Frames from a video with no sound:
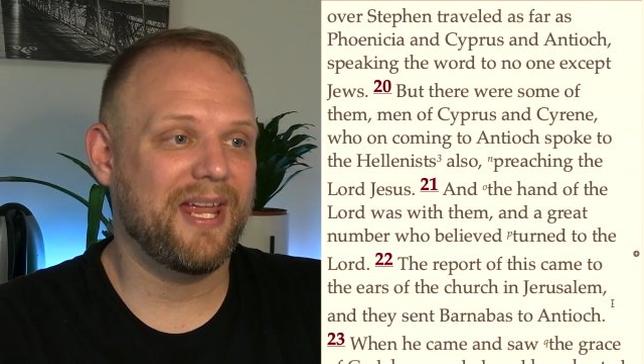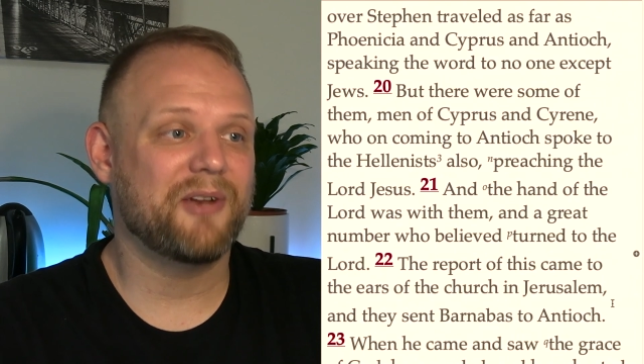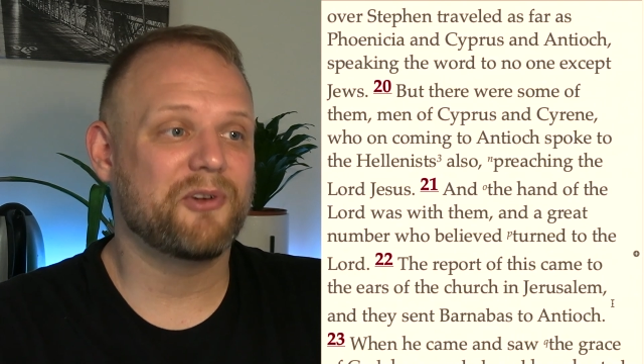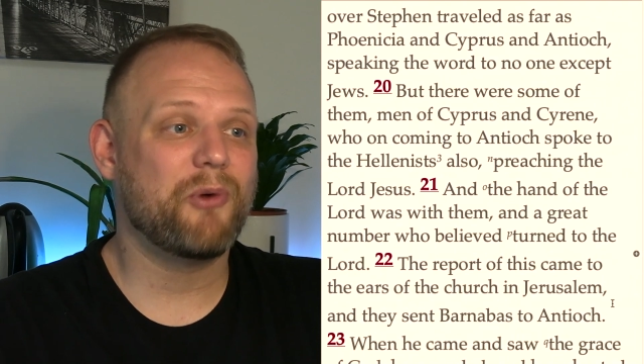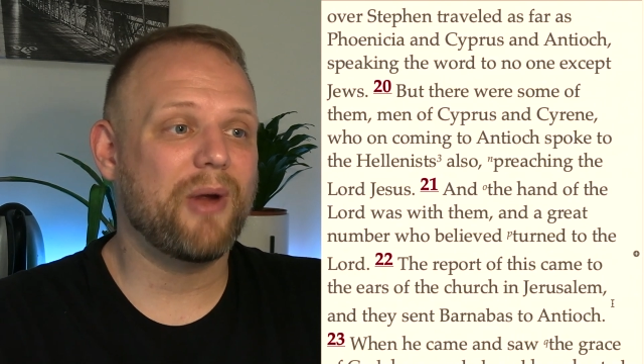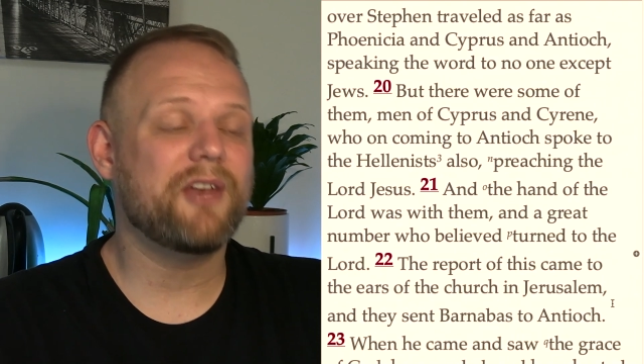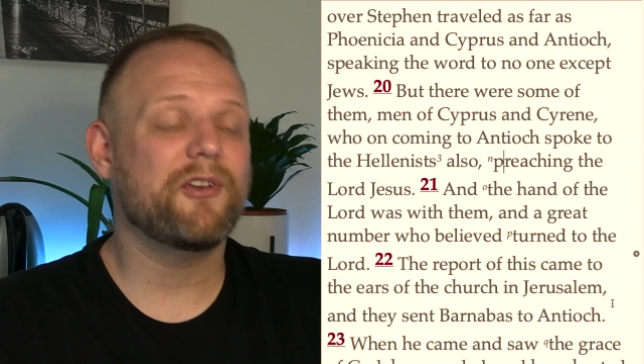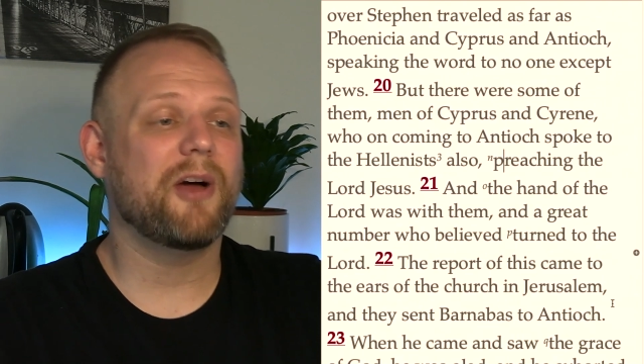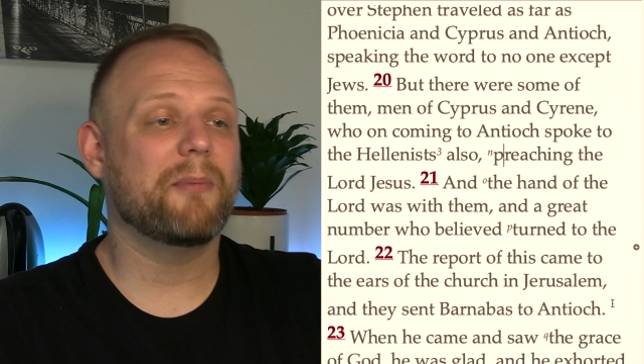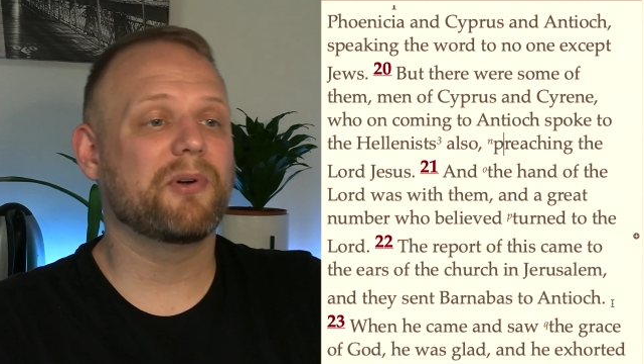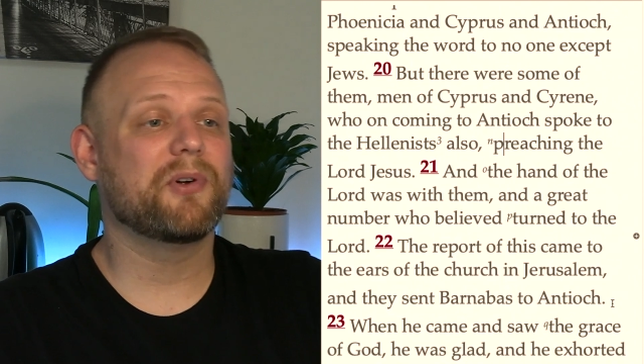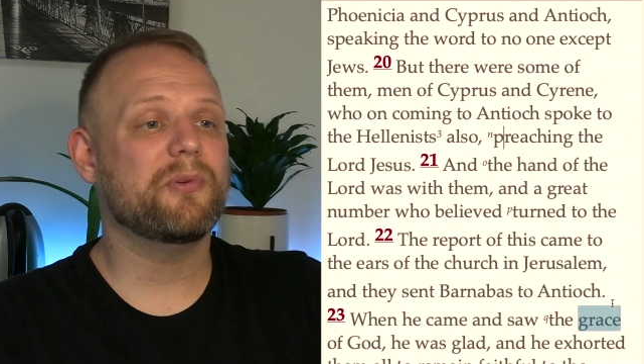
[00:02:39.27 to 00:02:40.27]
and a great
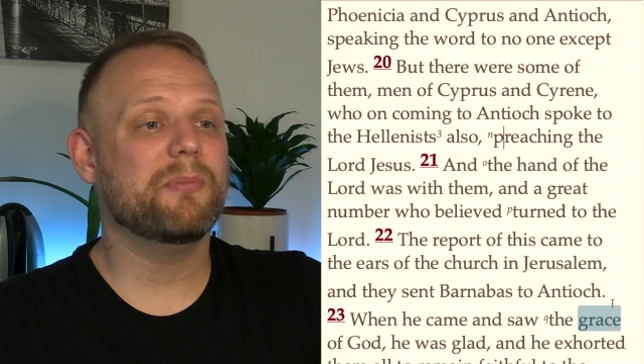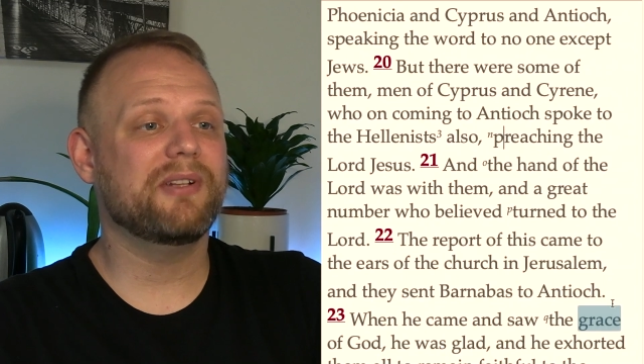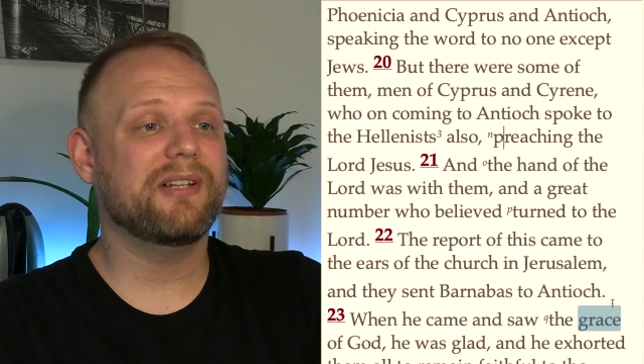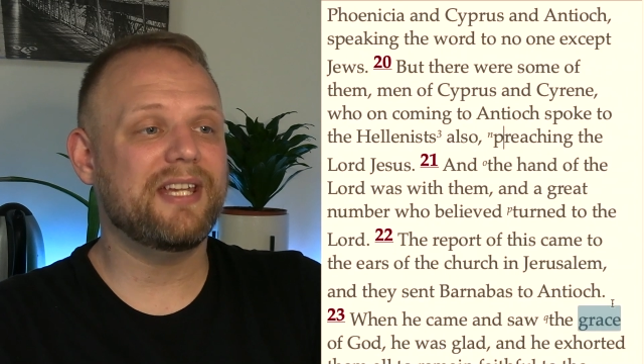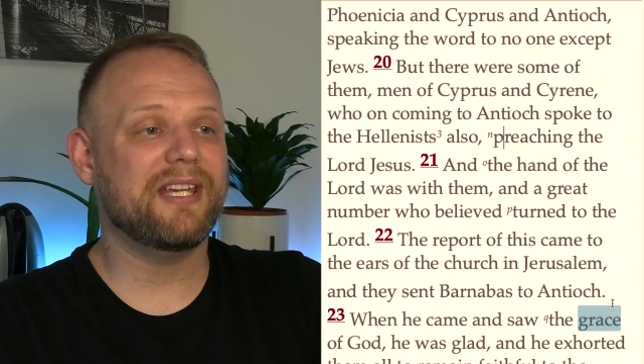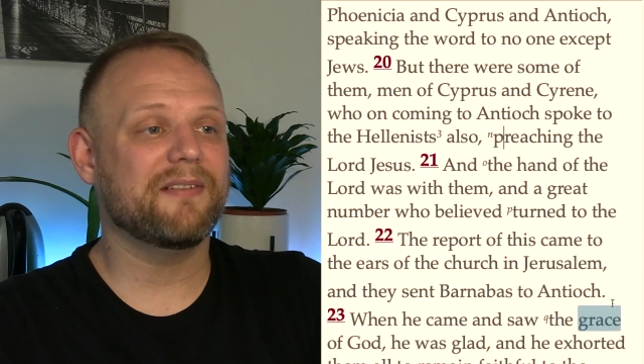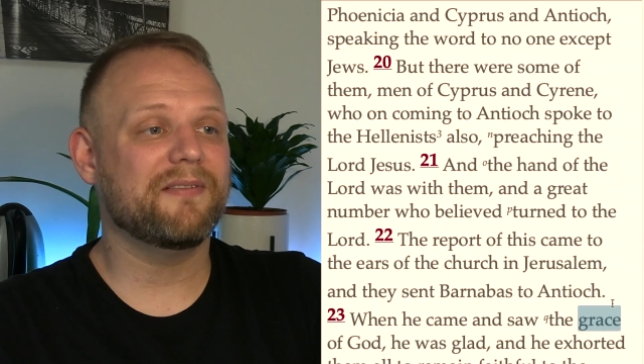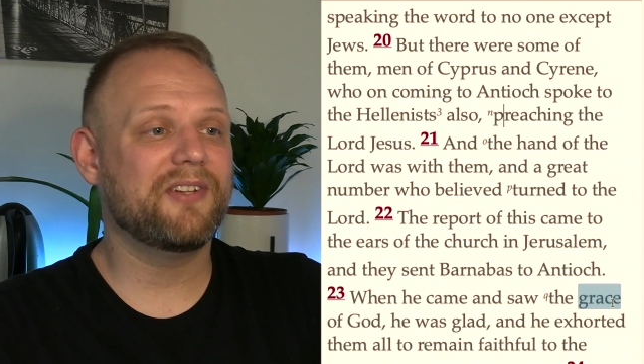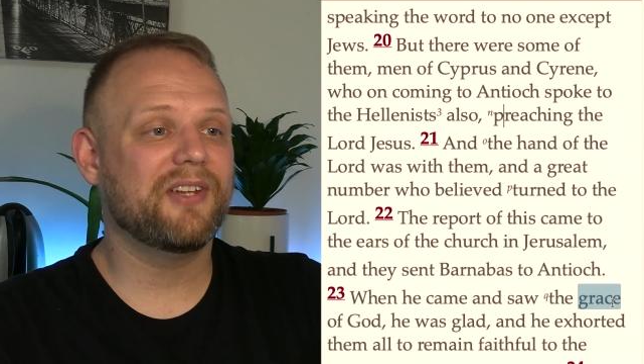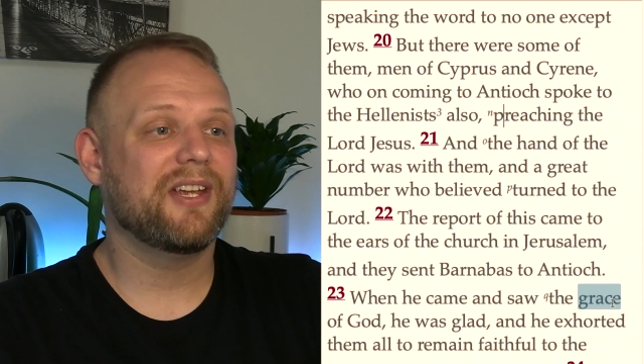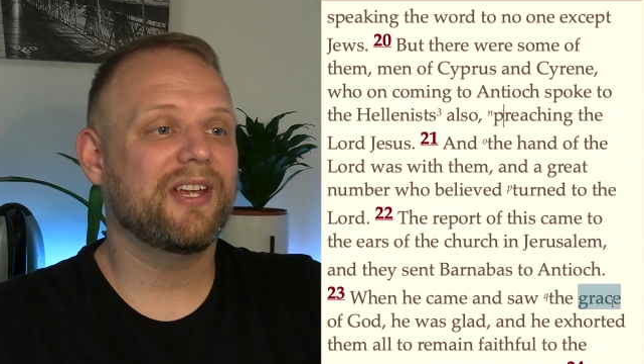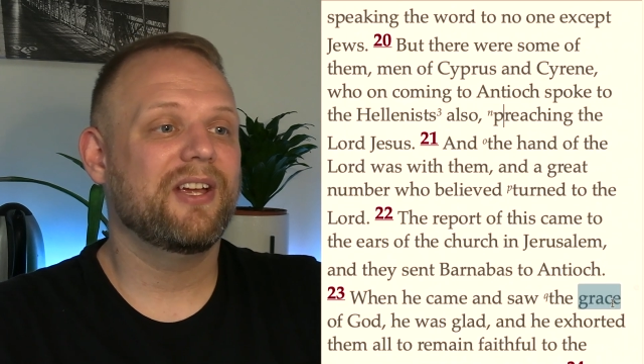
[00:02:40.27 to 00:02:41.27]
number who
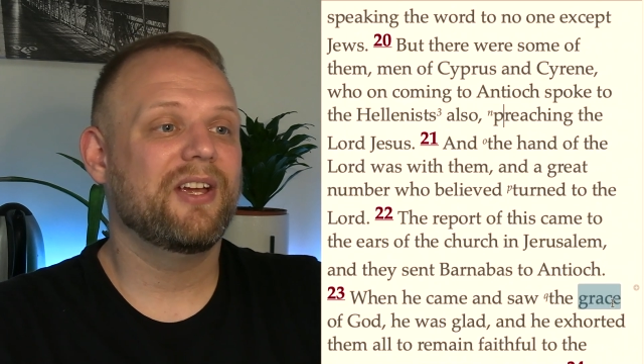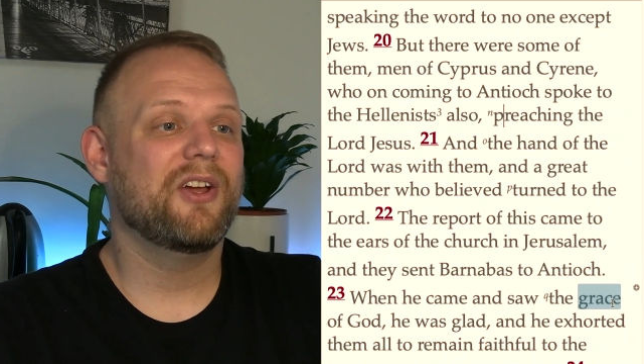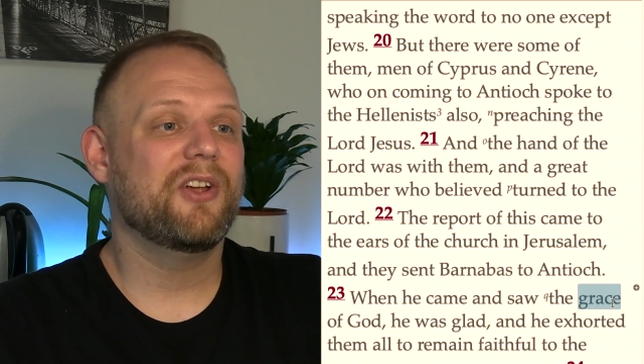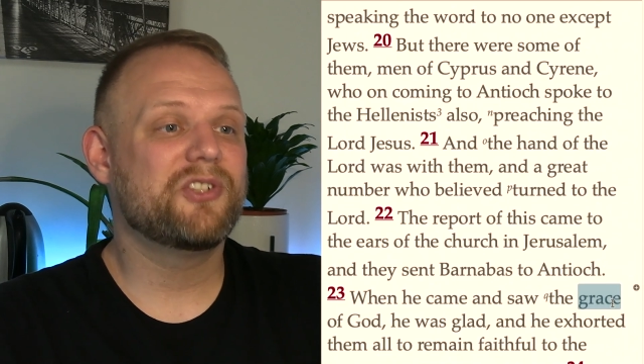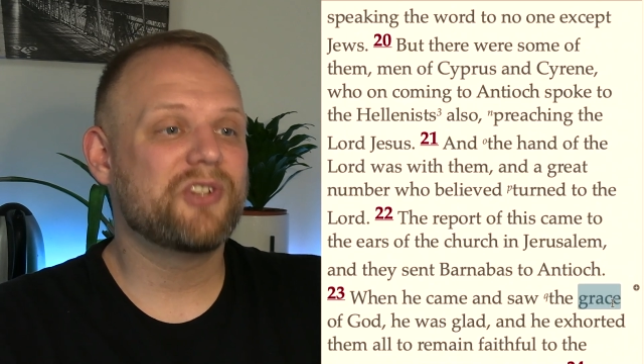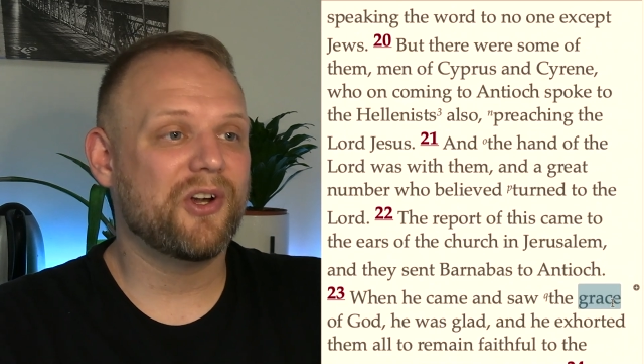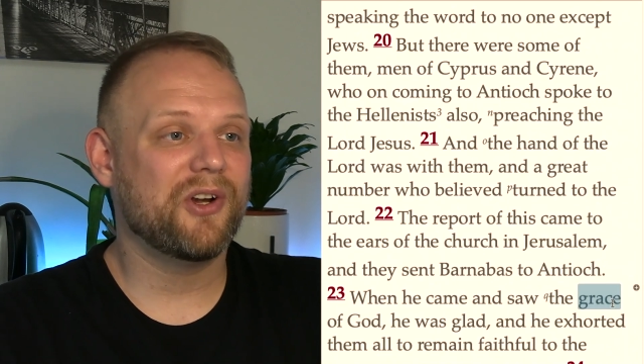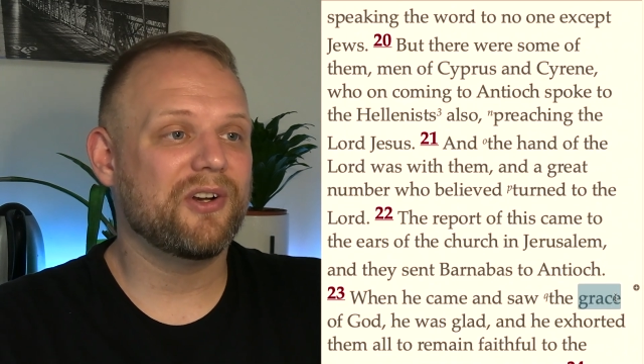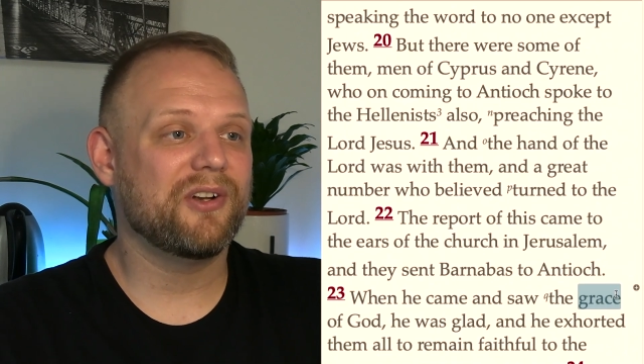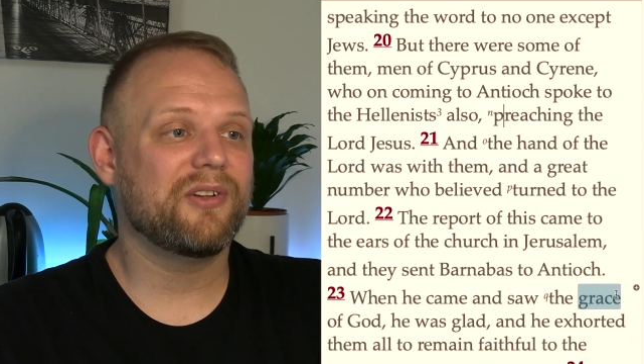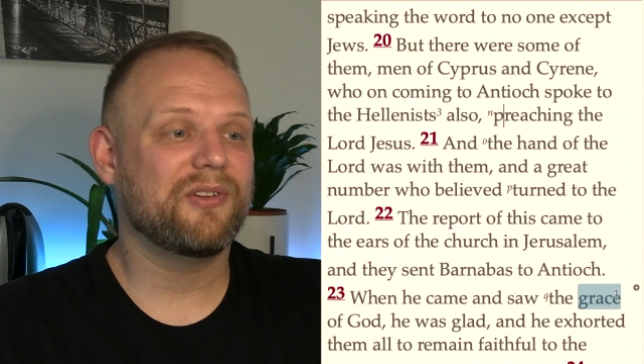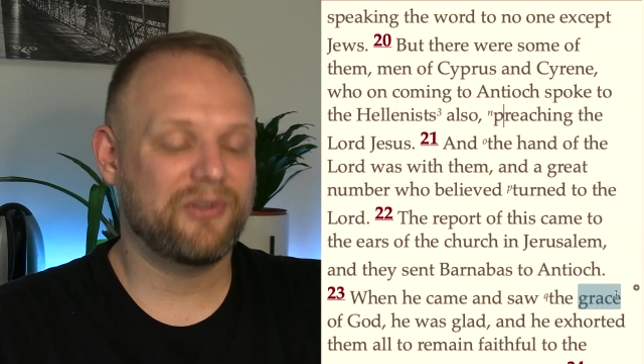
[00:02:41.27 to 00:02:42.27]
believed
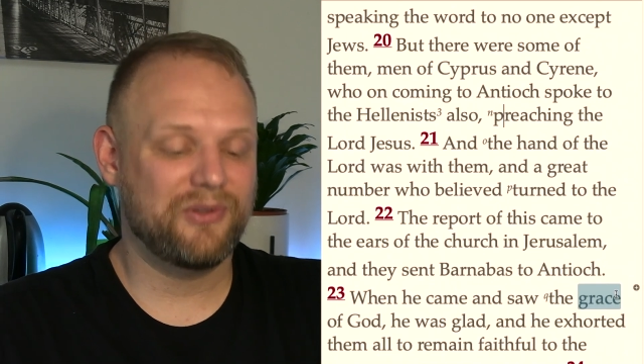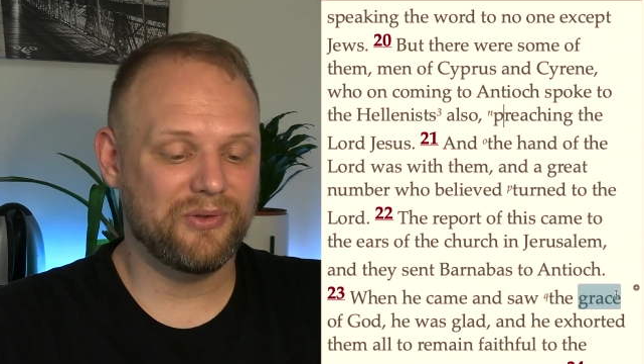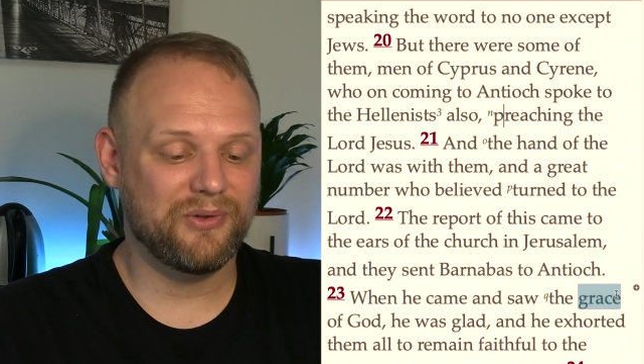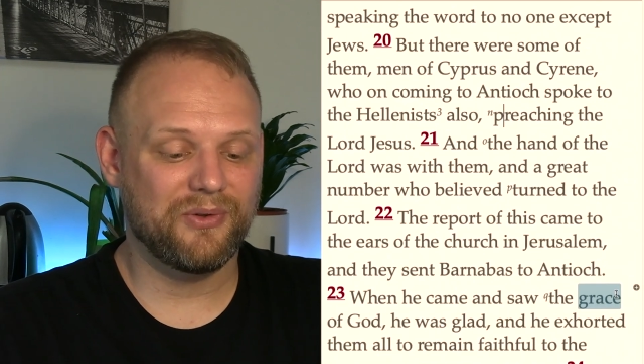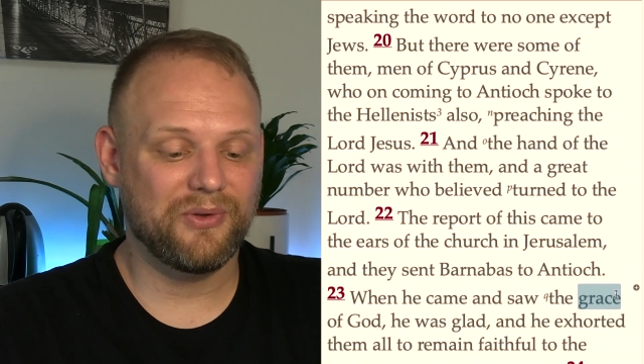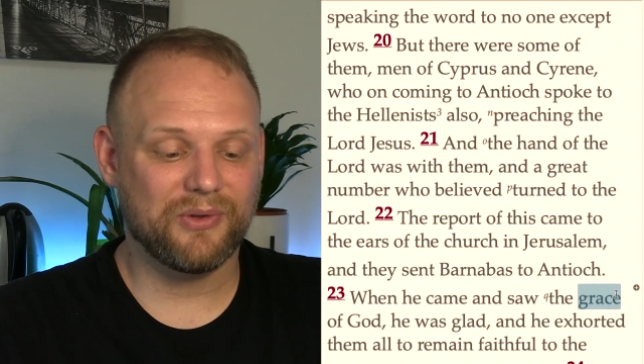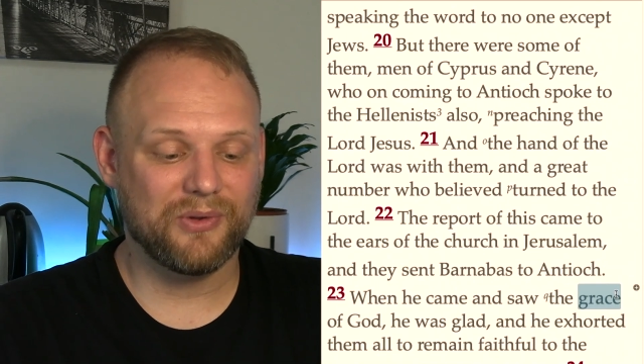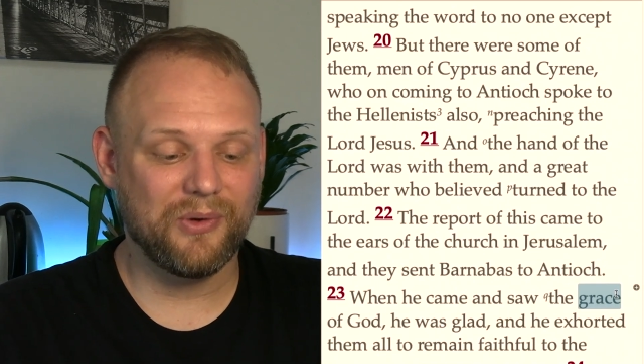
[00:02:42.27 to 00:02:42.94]
turned to the